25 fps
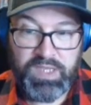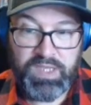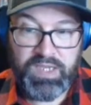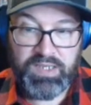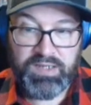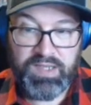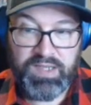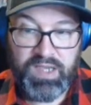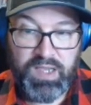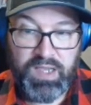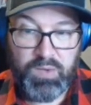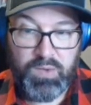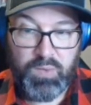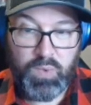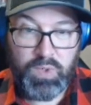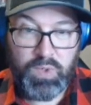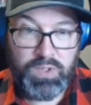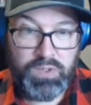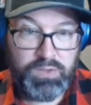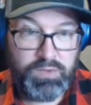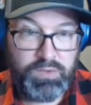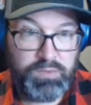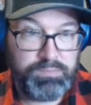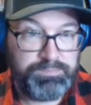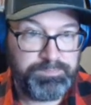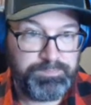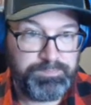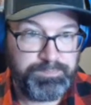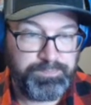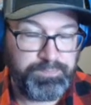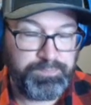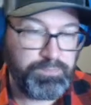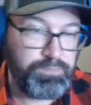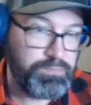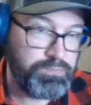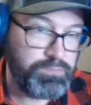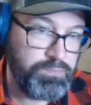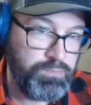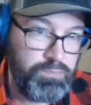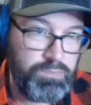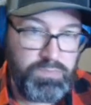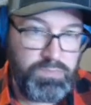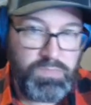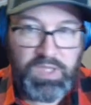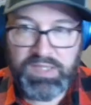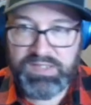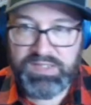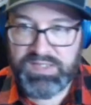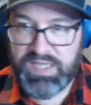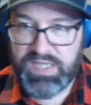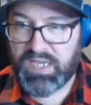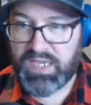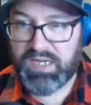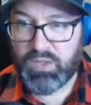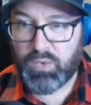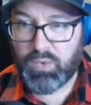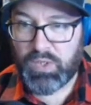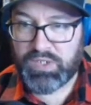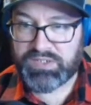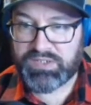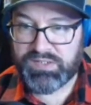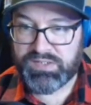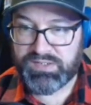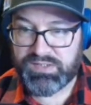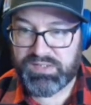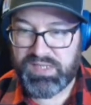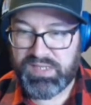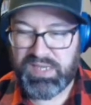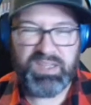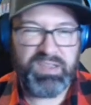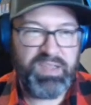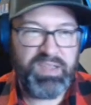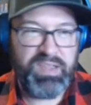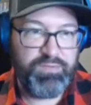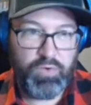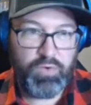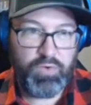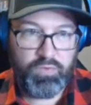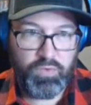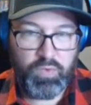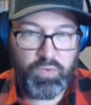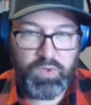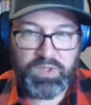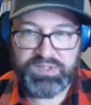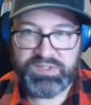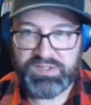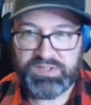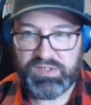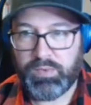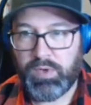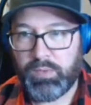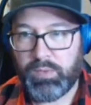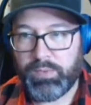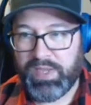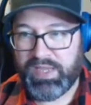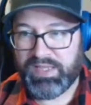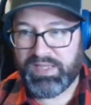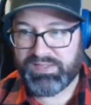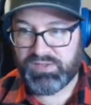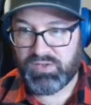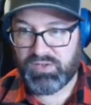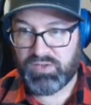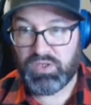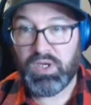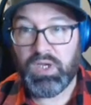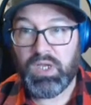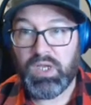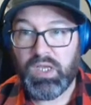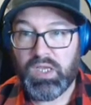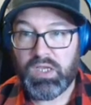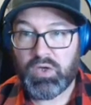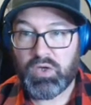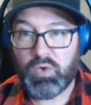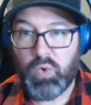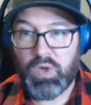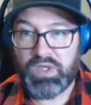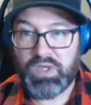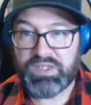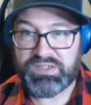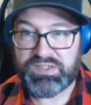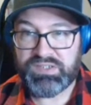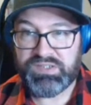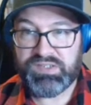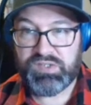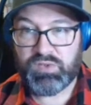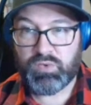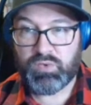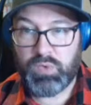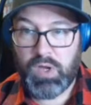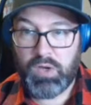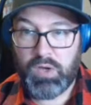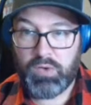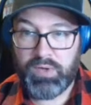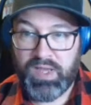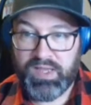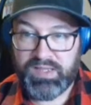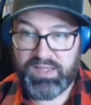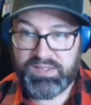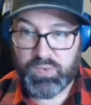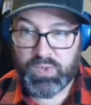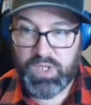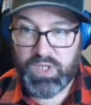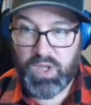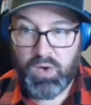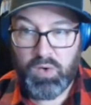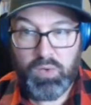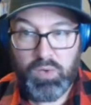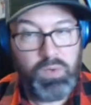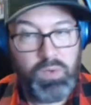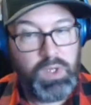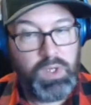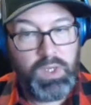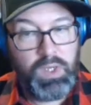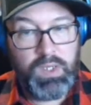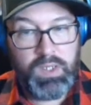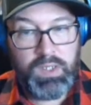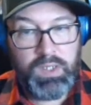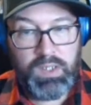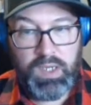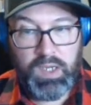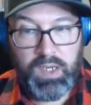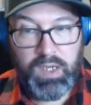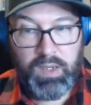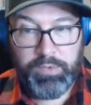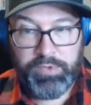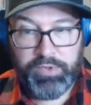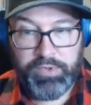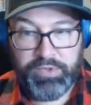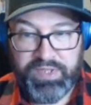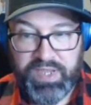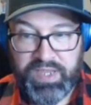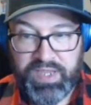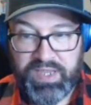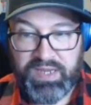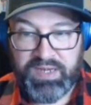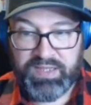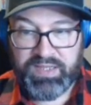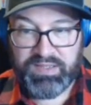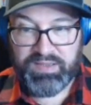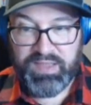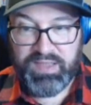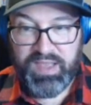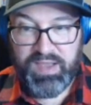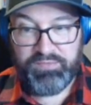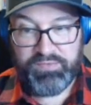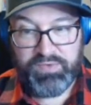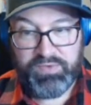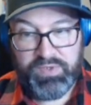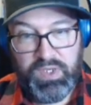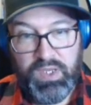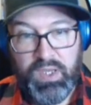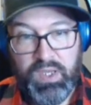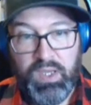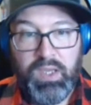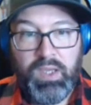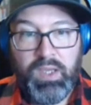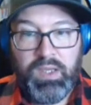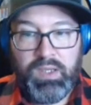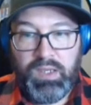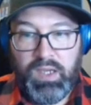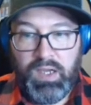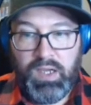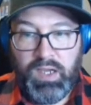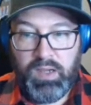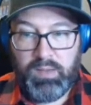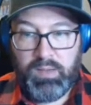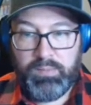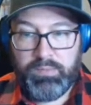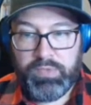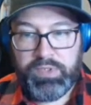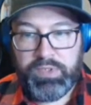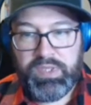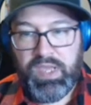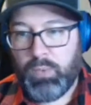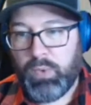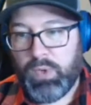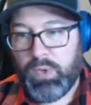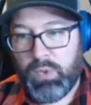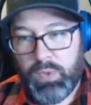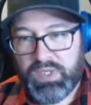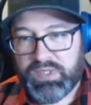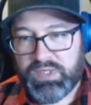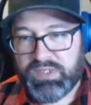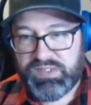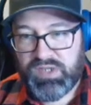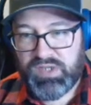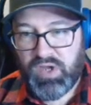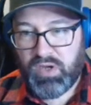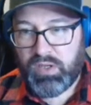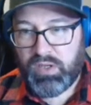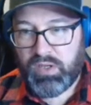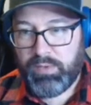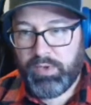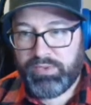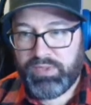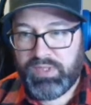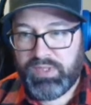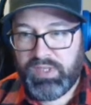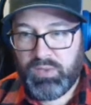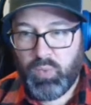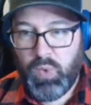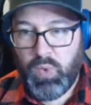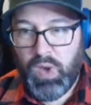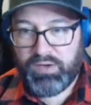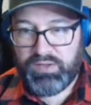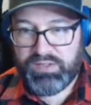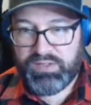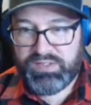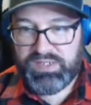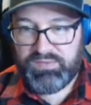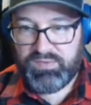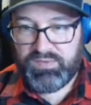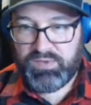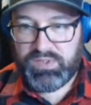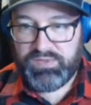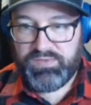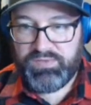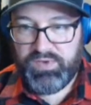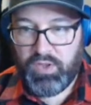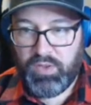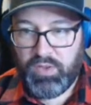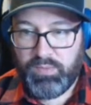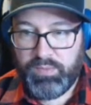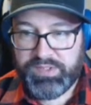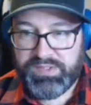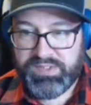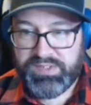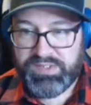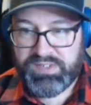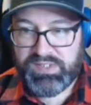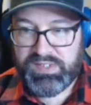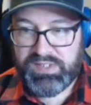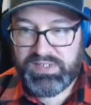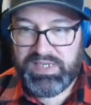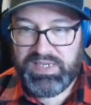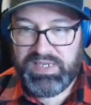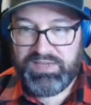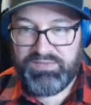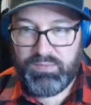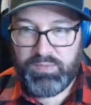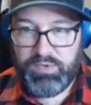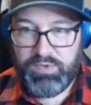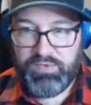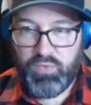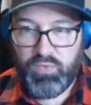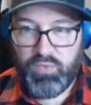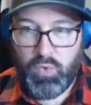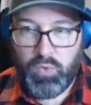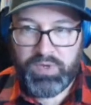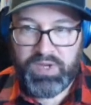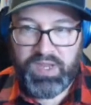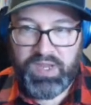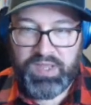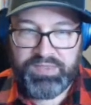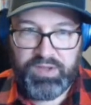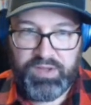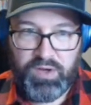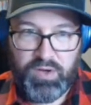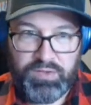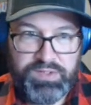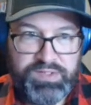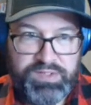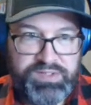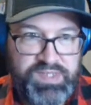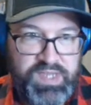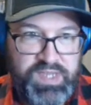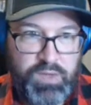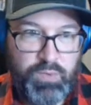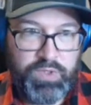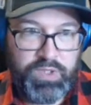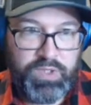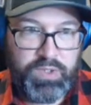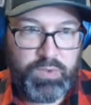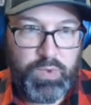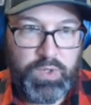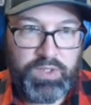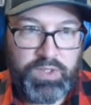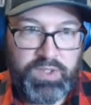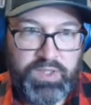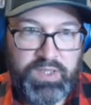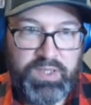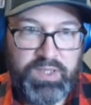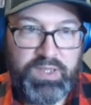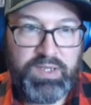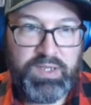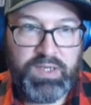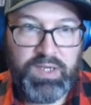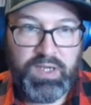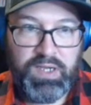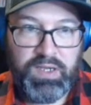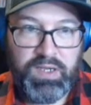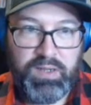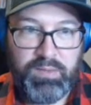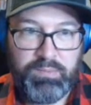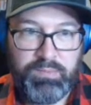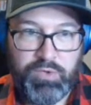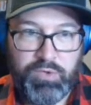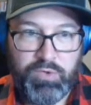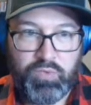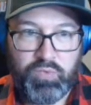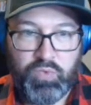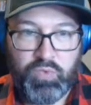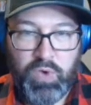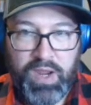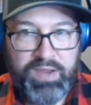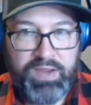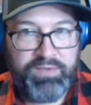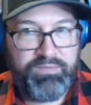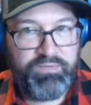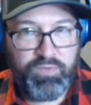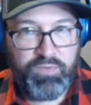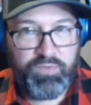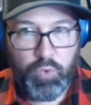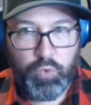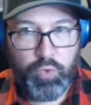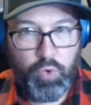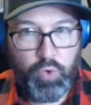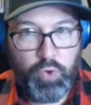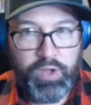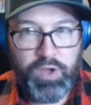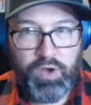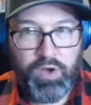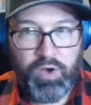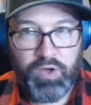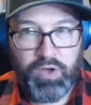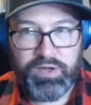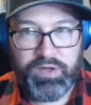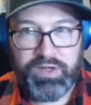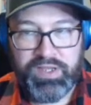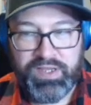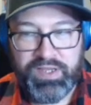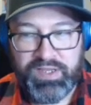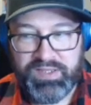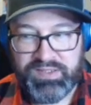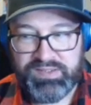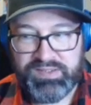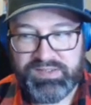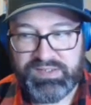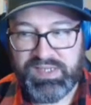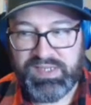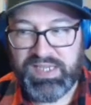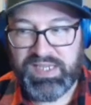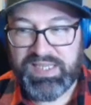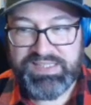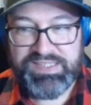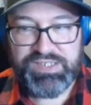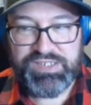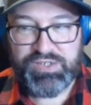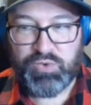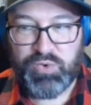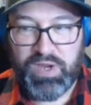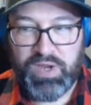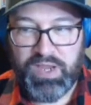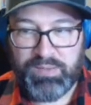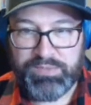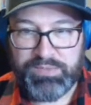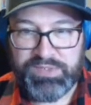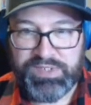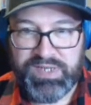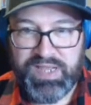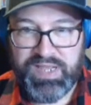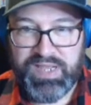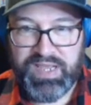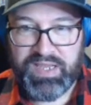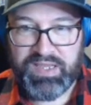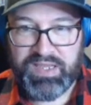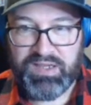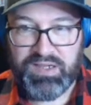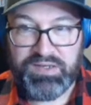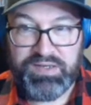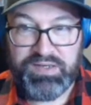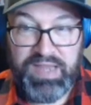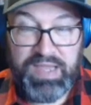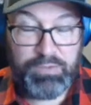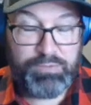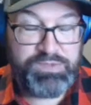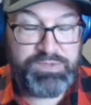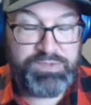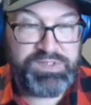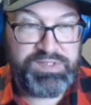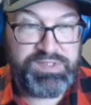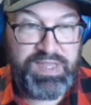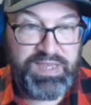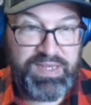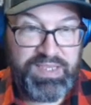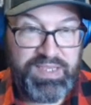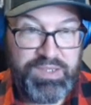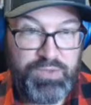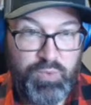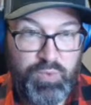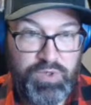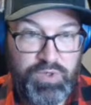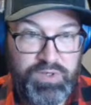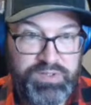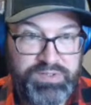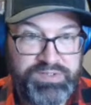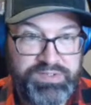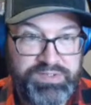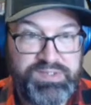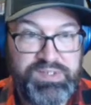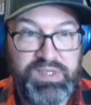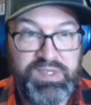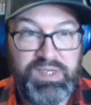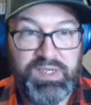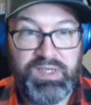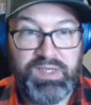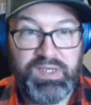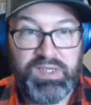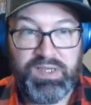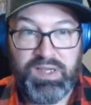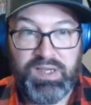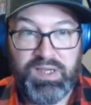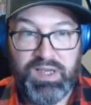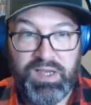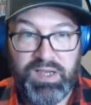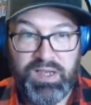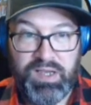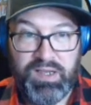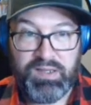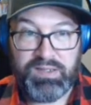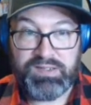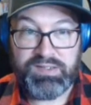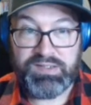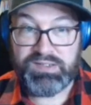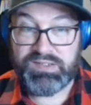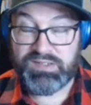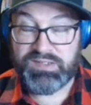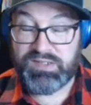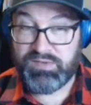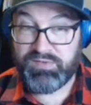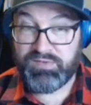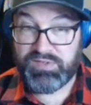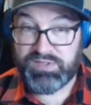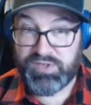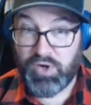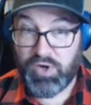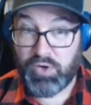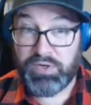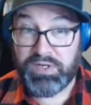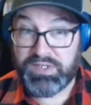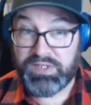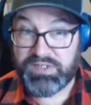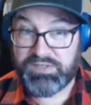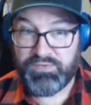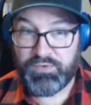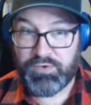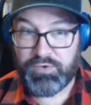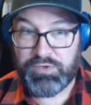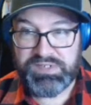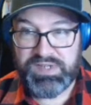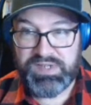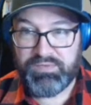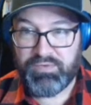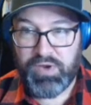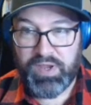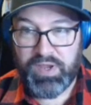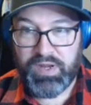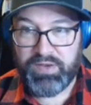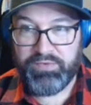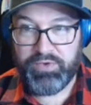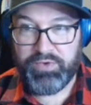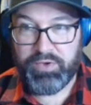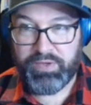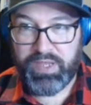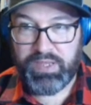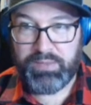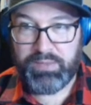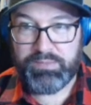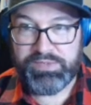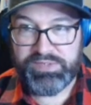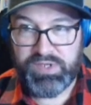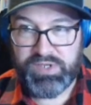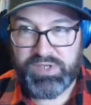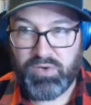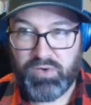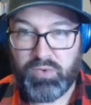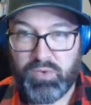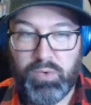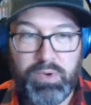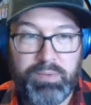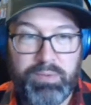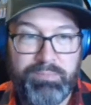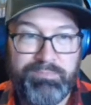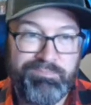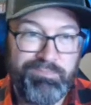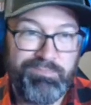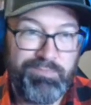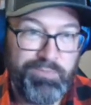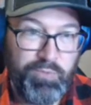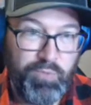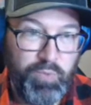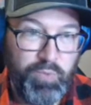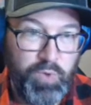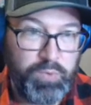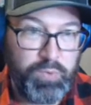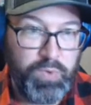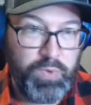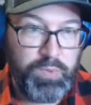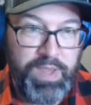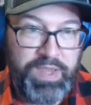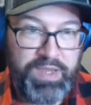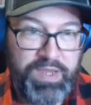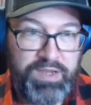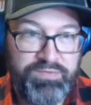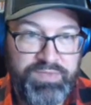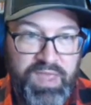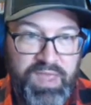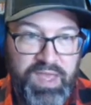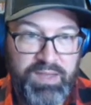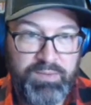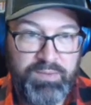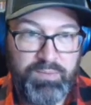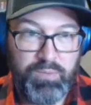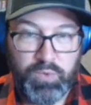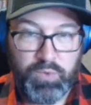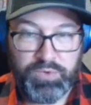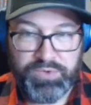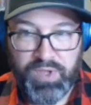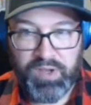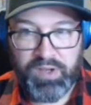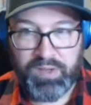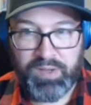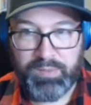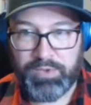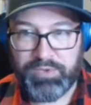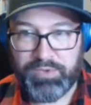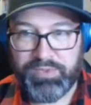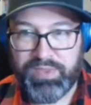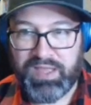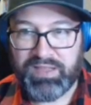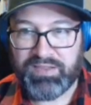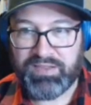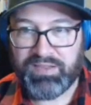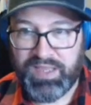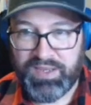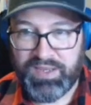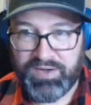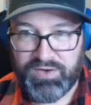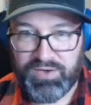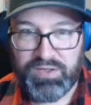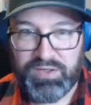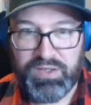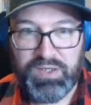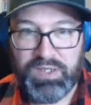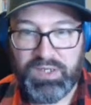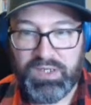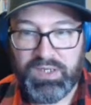and I will take any questions, any leftover questions. I'll probably answer questions throughout as we go, but I'll take any left. We can just talk about the wide receiver developments even before we get there. I'll just say it really quickly. Ryan Flournoy on his Instagram today announced that he was starting his first ever NFL game. So what do we make of that? We'll talk about that later.